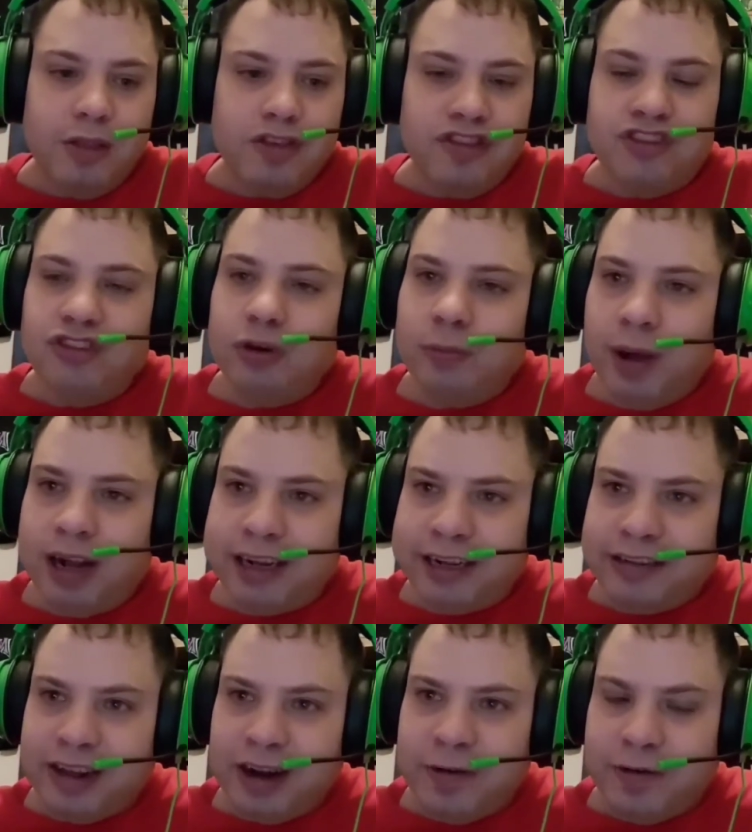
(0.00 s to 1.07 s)
Drew
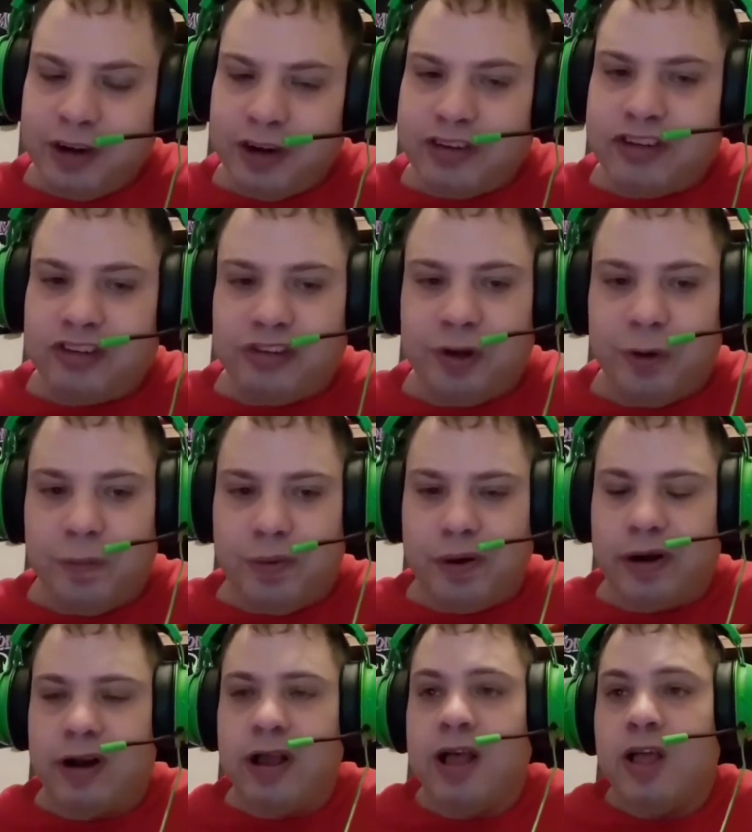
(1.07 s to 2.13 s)
McIntyre versus
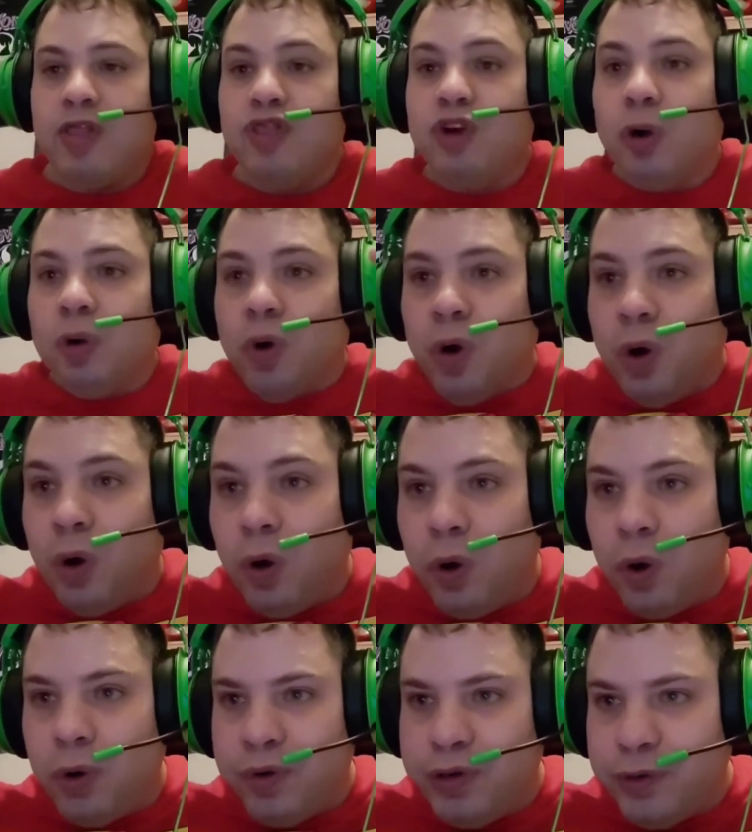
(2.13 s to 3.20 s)
Goldberg. The
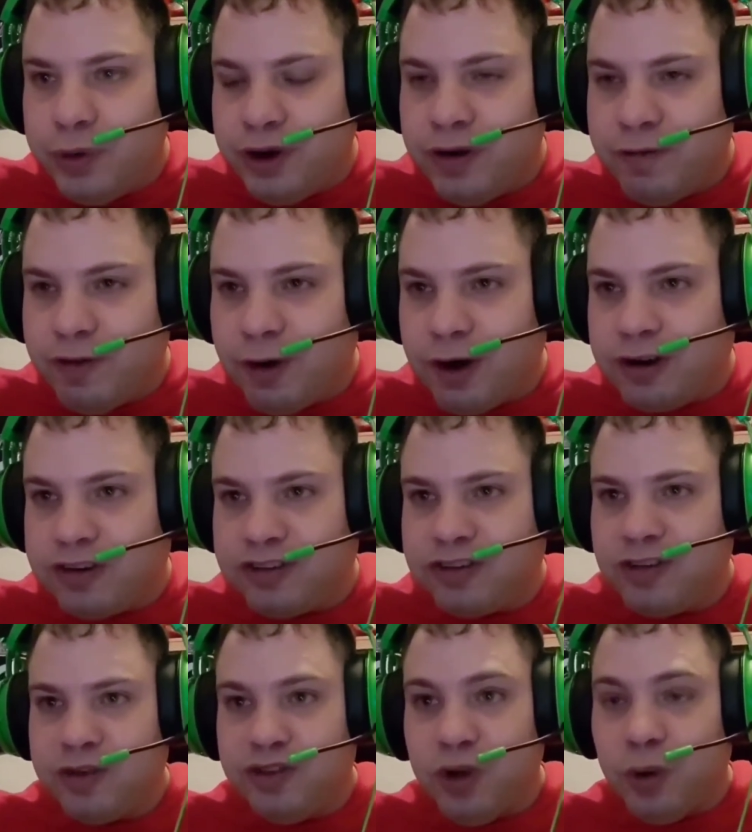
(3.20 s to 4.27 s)
whole universe,
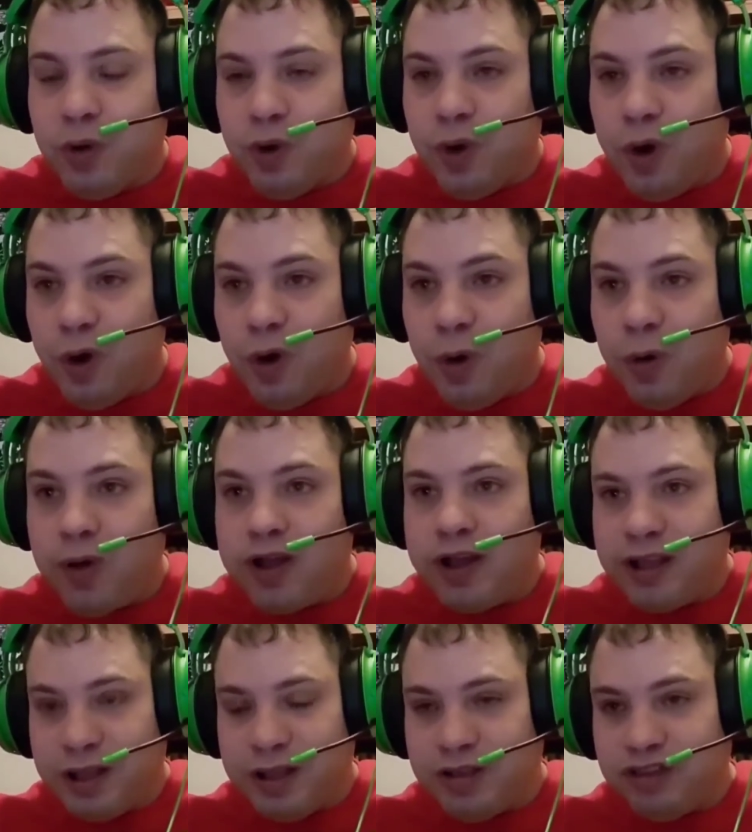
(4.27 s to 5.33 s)
the whole
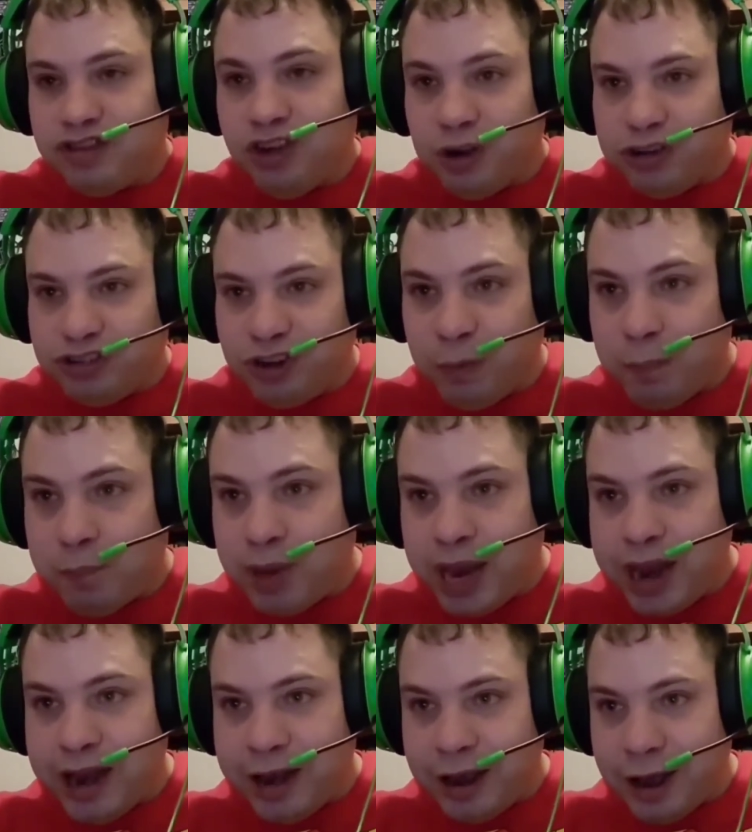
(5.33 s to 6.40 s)
social
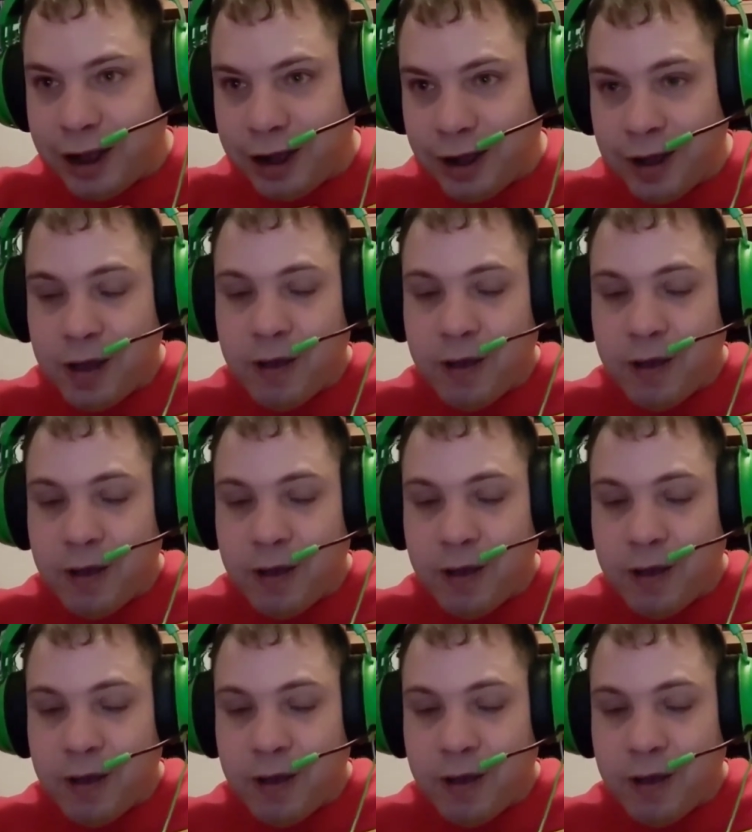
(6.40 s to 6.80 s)
media